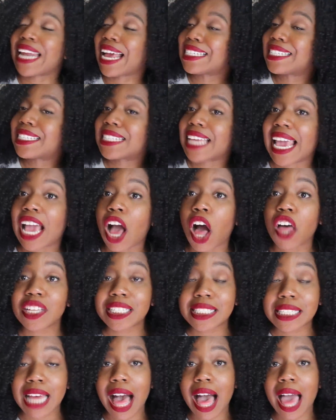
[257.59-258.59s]
And I say all
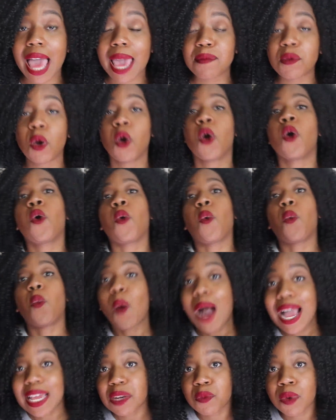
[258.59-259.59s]
the time,
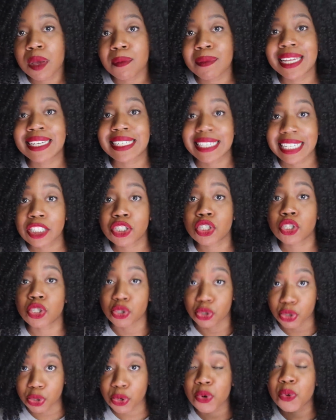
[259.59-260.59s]
white women need
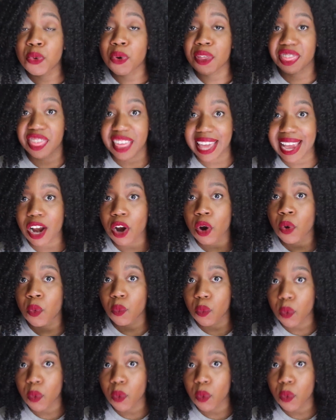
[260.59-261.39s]
to do their